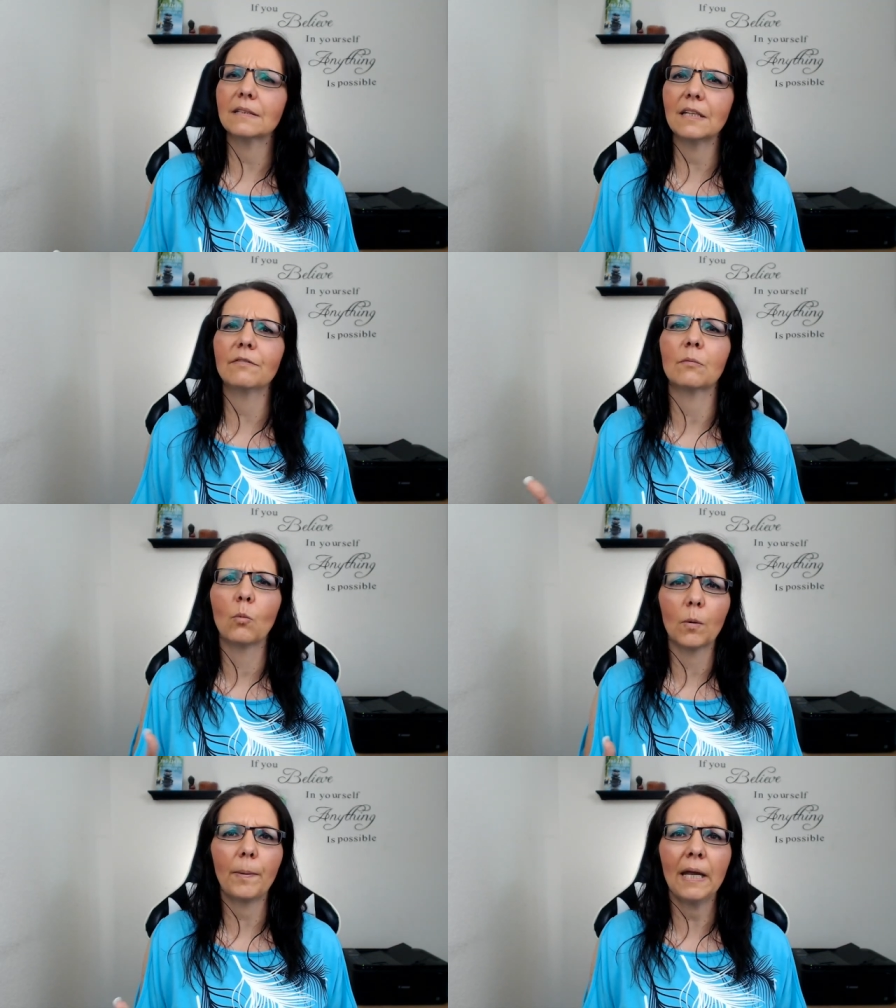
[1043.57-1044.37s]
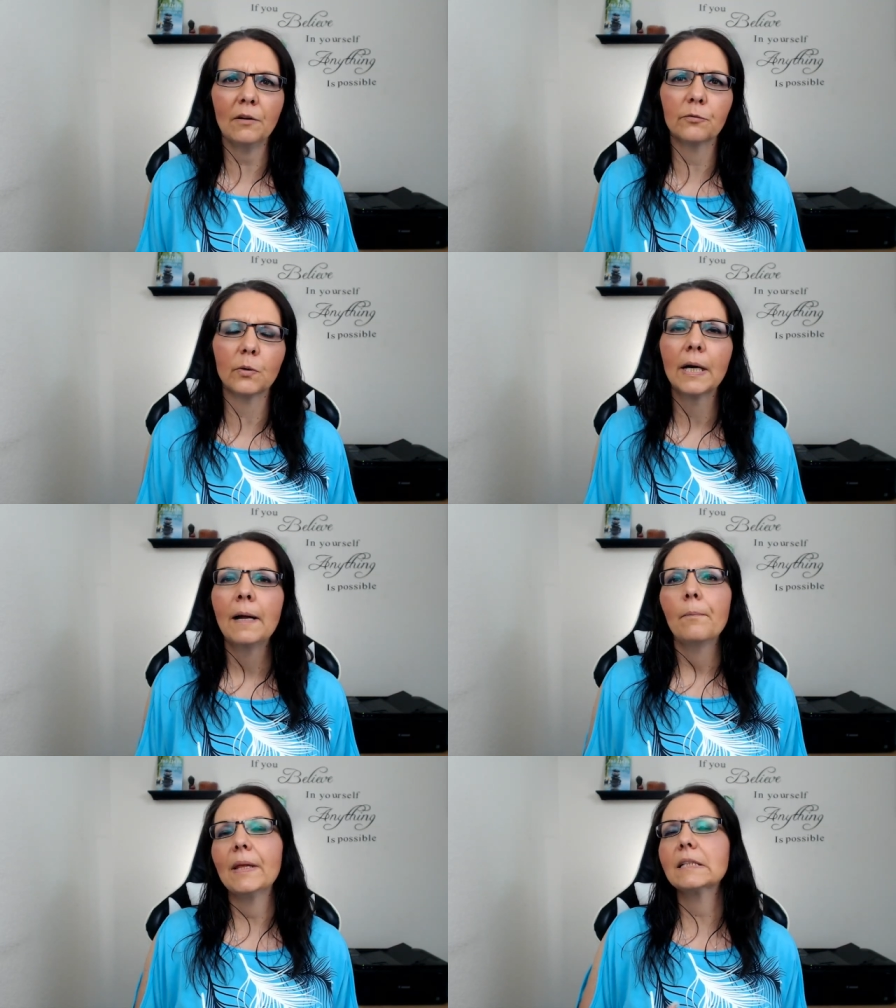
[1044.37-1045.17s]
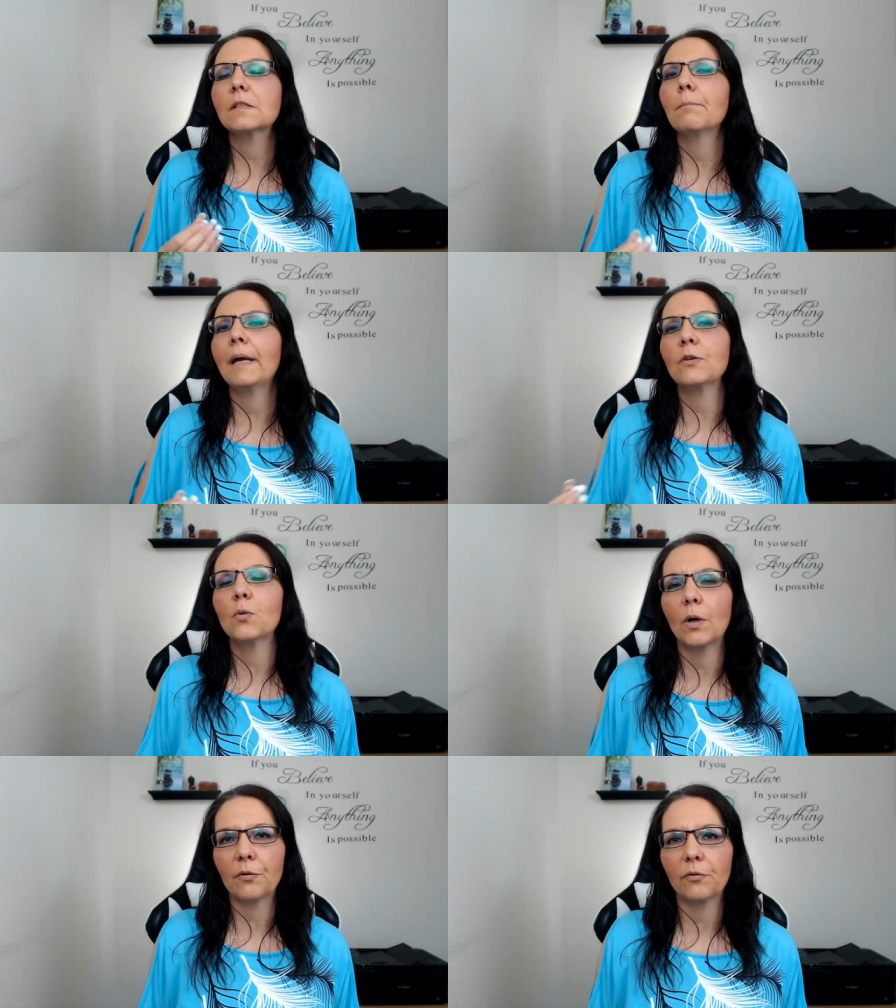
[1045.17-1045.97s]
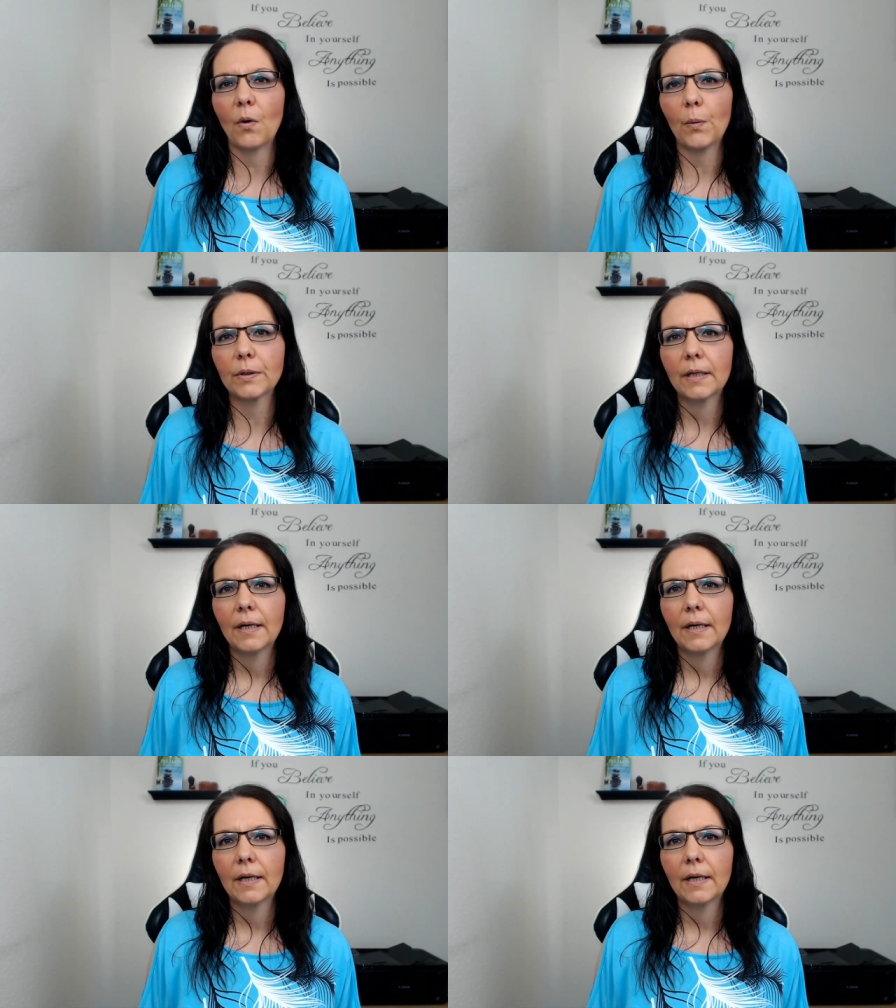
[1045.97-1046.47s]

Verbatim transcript: even more painful. It's meant to unfold.